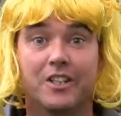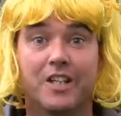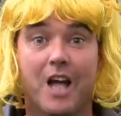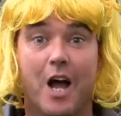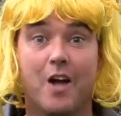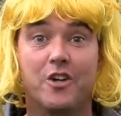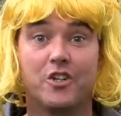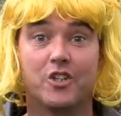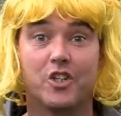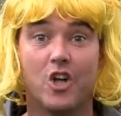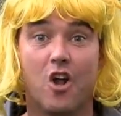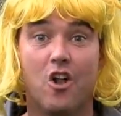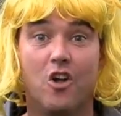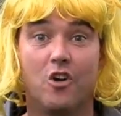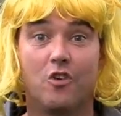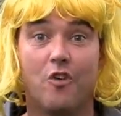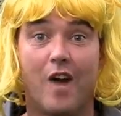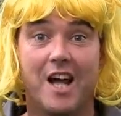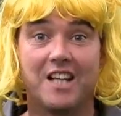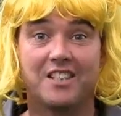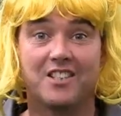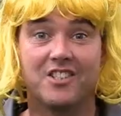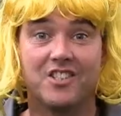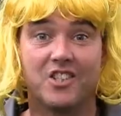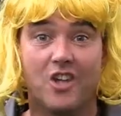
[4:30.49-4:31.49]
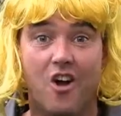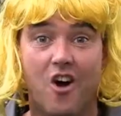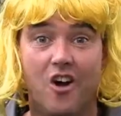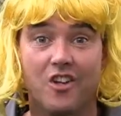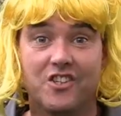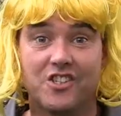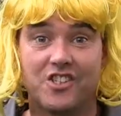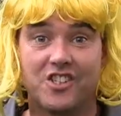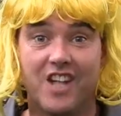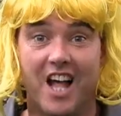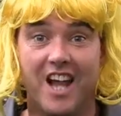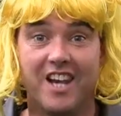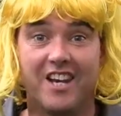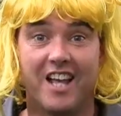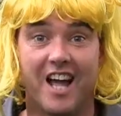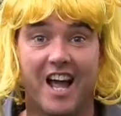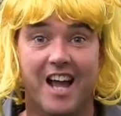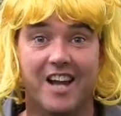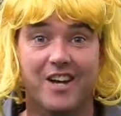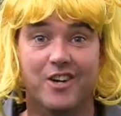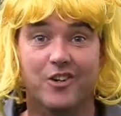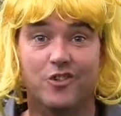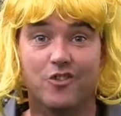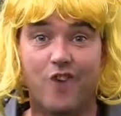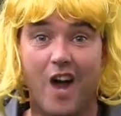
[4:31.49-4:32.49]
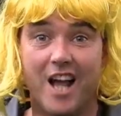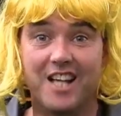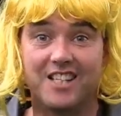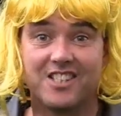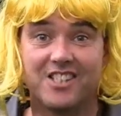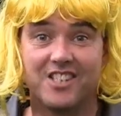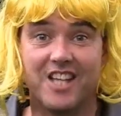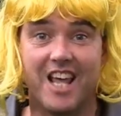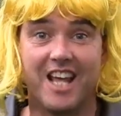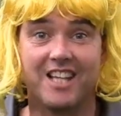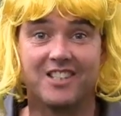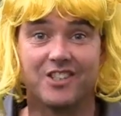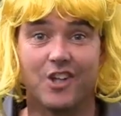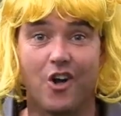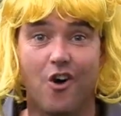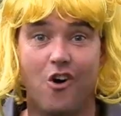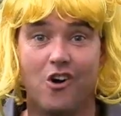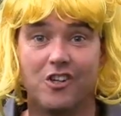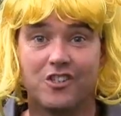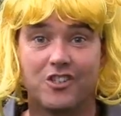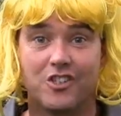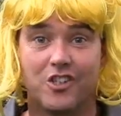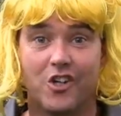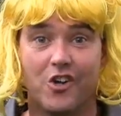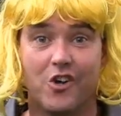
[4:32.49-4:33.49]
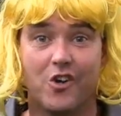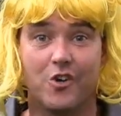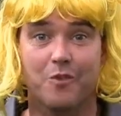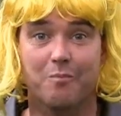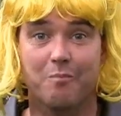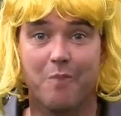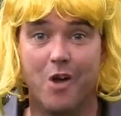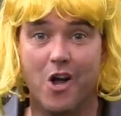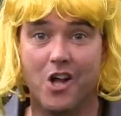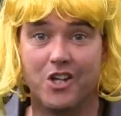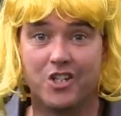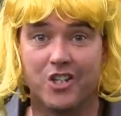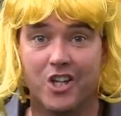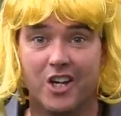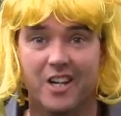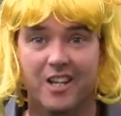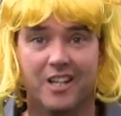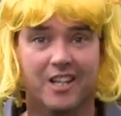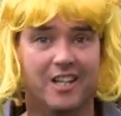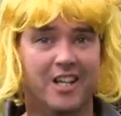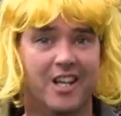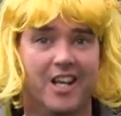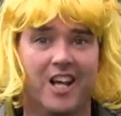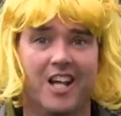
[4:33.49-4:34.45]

Co Geelong races on Sunday. Race 6, horse 2, merchant.